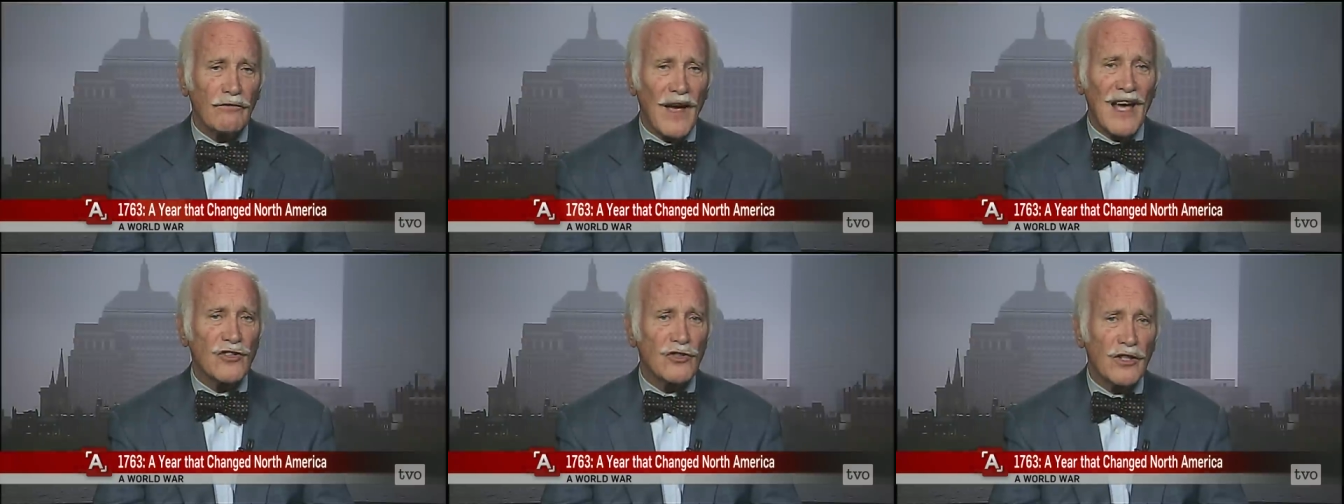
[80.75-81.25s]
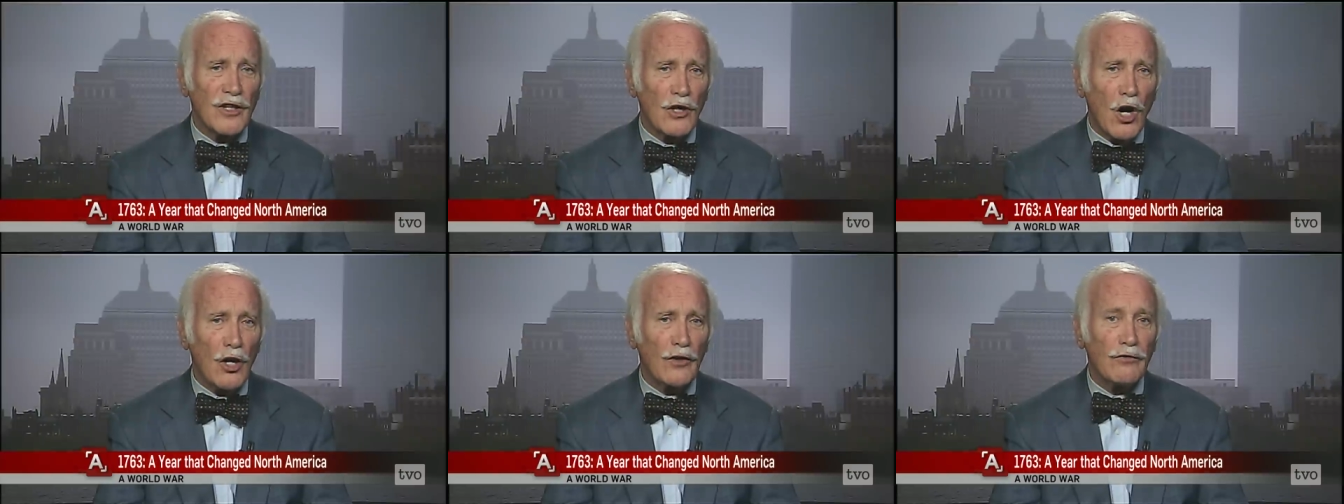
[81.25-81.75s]
vaster than
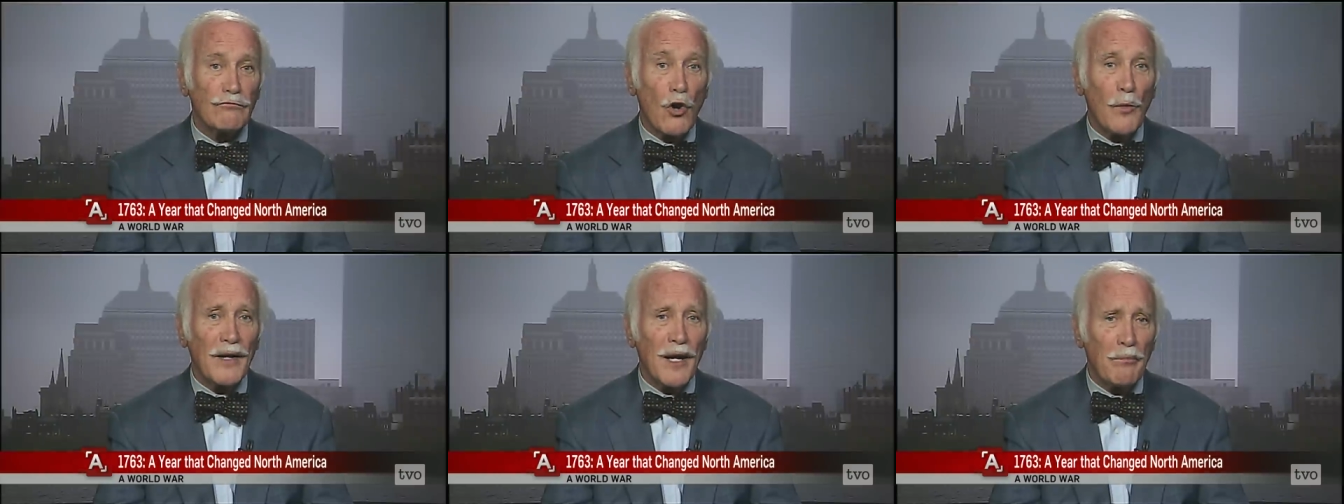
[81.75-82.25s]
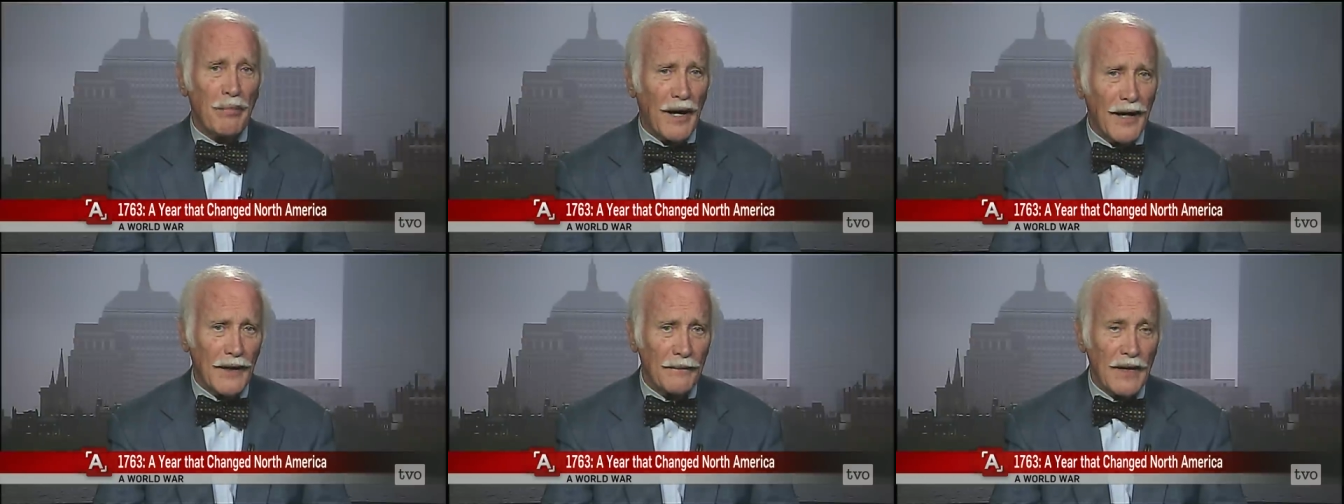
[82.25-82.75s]
all the Roman
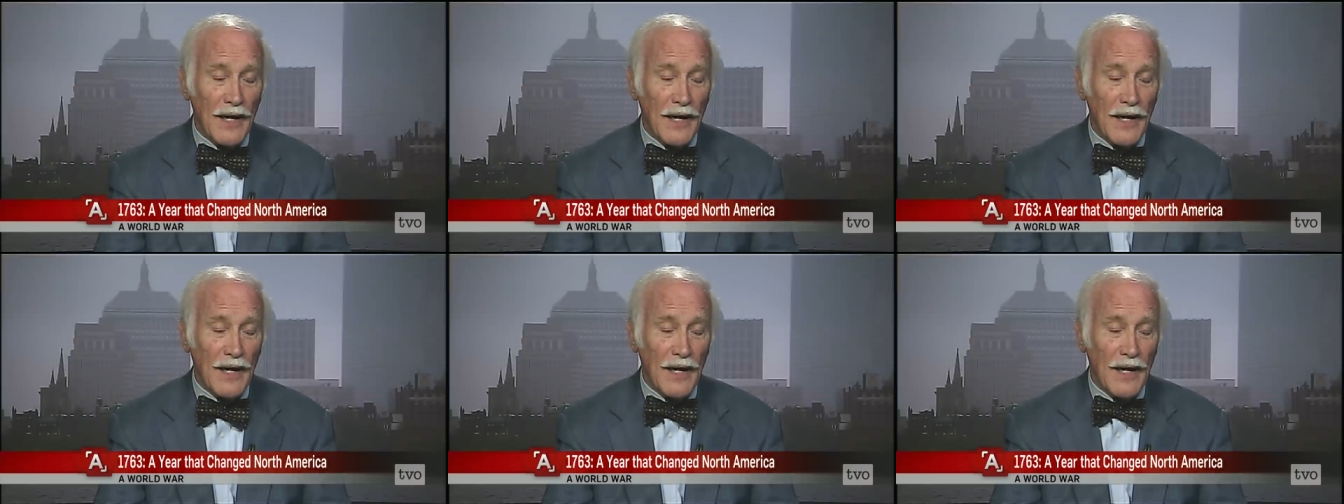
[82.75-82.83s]
Empire,